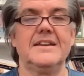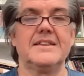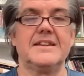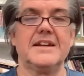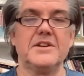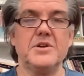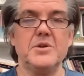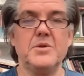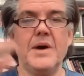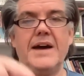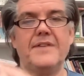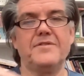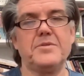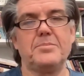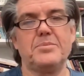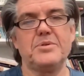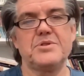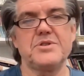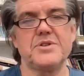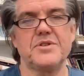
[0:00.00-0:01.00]
that you have to
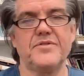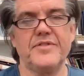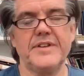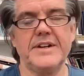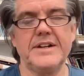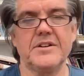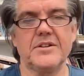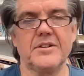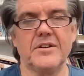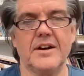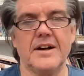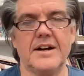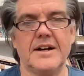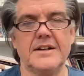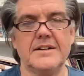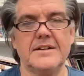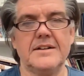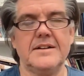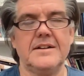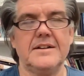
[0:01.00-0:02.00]
put your finger
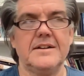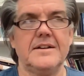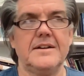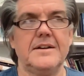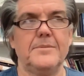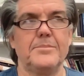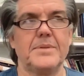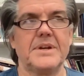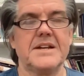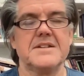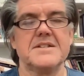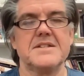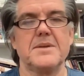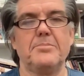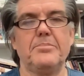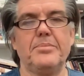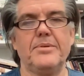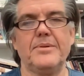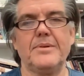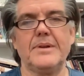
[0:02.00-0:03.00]
on, because the
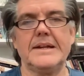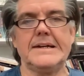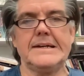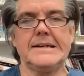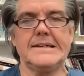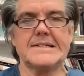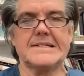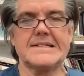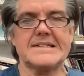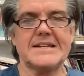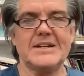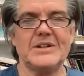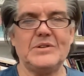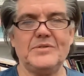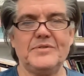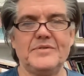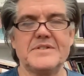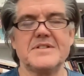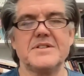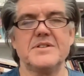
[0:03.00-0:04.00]
play
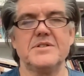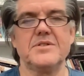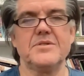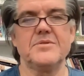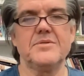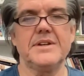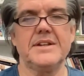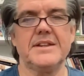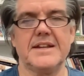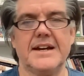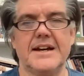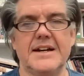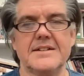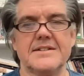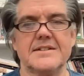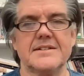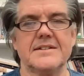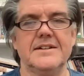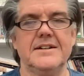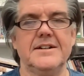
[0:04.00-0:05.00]
itself isn't doing
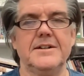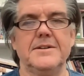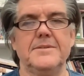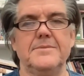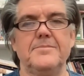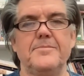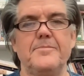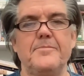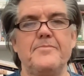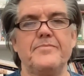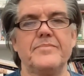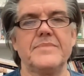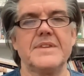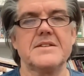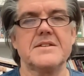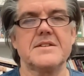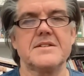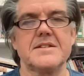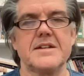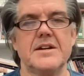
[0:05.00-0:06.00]
that
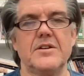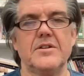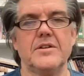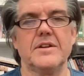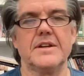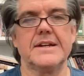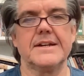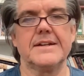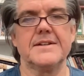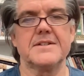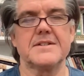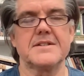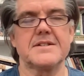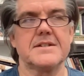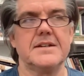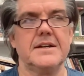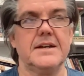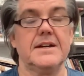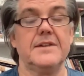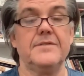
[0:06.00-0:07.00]
necessarily.
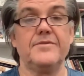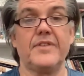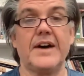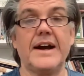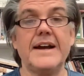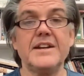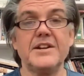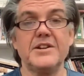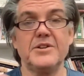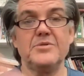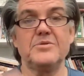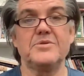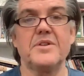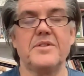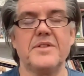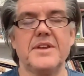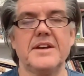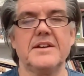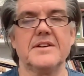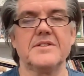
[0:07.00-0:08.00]
It's inviting you to
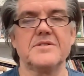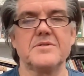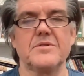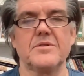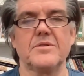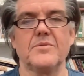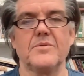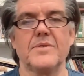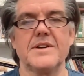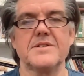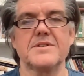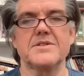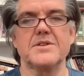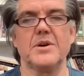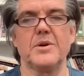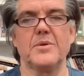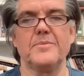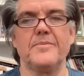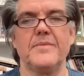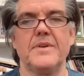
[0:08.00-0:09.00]
think in certain ways.
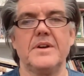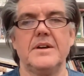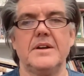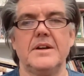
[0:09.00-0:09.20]
So